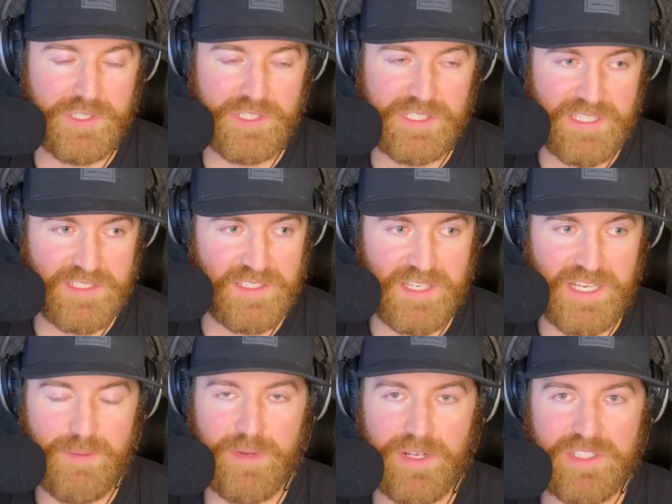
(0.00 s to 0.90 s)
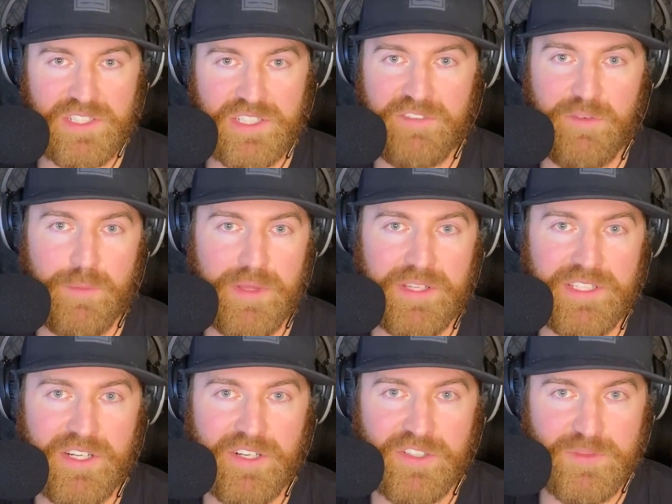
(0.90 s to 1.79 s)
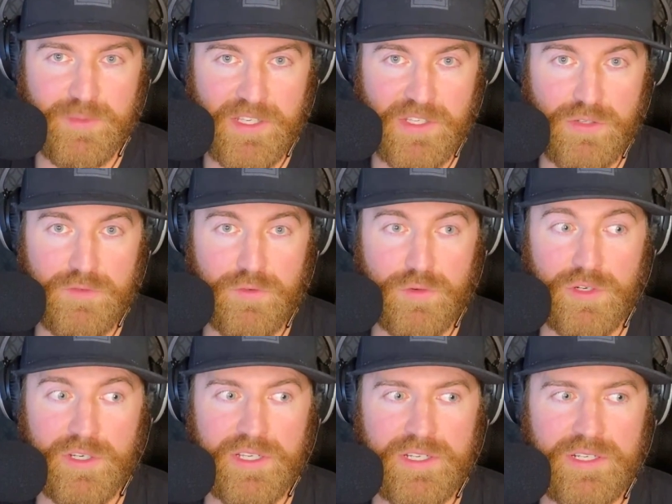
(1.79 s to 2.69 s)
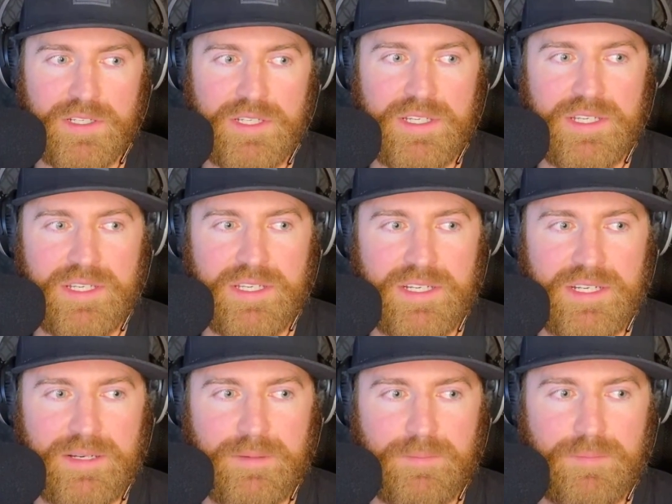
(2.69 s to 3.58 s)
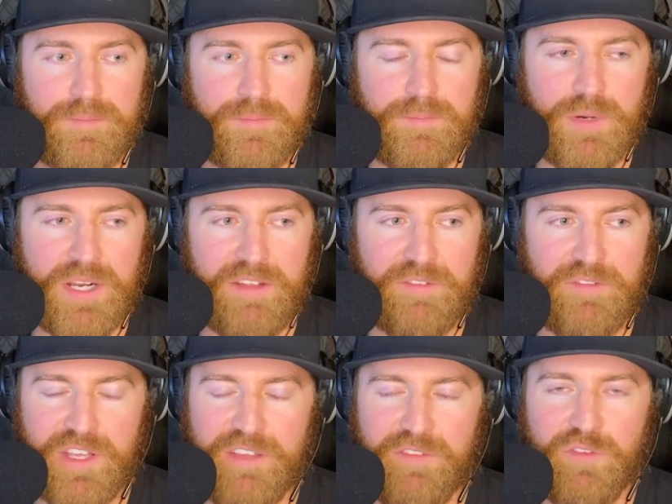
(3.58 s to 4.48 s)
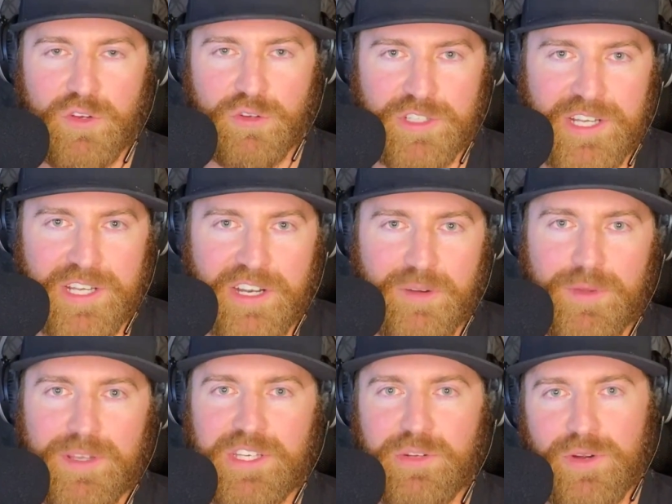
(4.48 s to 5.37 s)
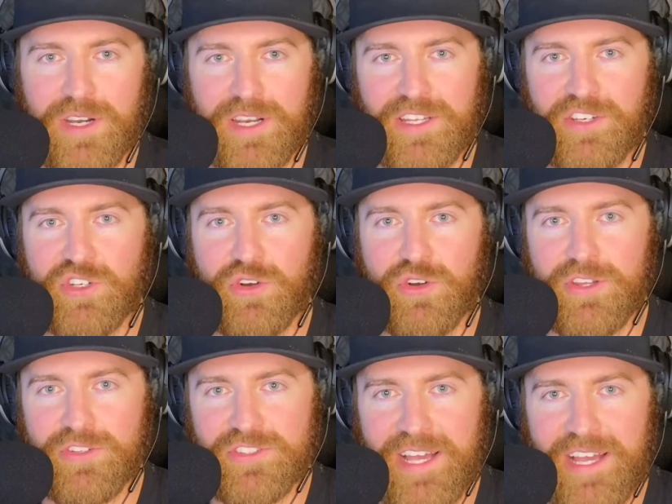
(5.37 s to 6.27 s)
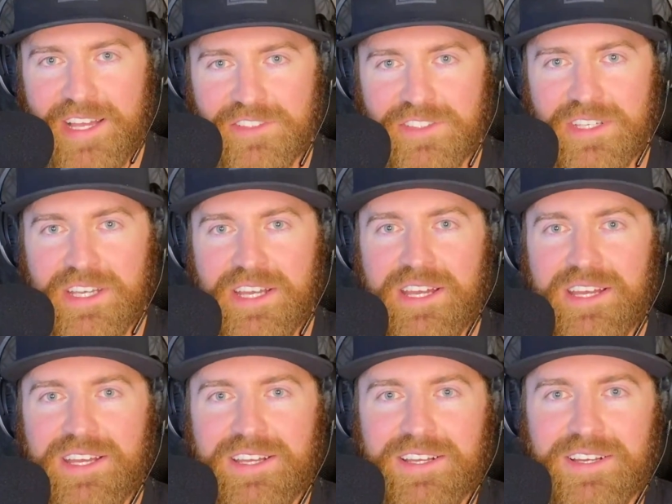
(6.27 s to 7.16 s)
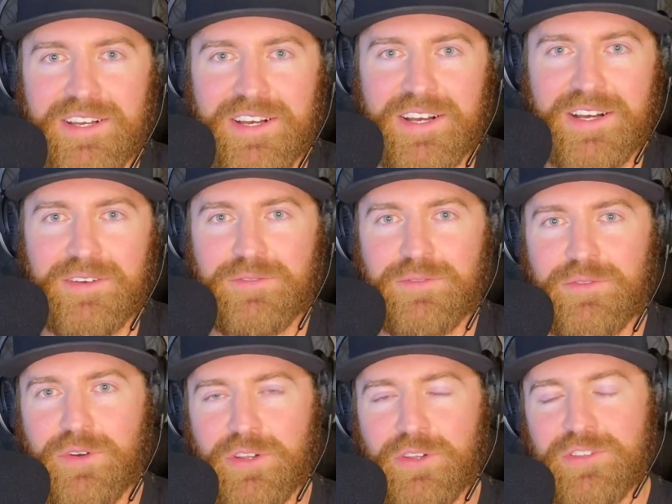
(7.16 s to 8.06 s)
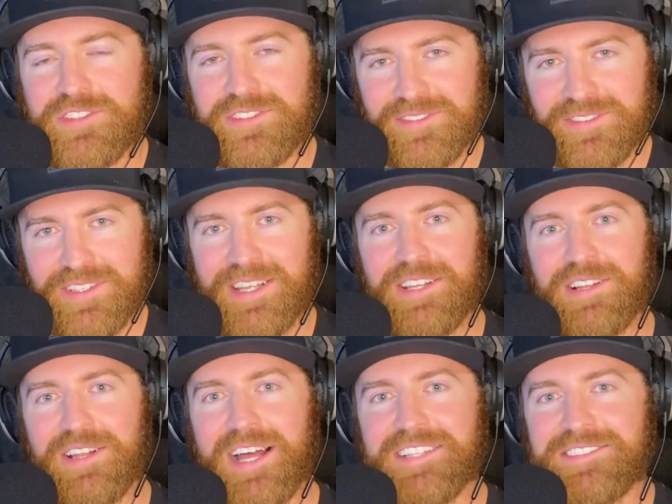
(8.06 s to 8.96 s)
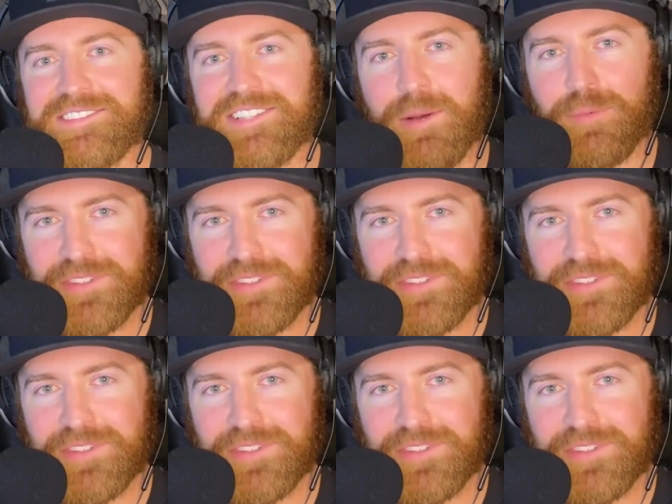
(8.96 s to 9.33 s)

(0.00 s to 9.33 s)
really doesn't need much to live, a million dollars might do it for you. Uh, but I feel like if you're in retirement, you want to enjoy those last uh, or those last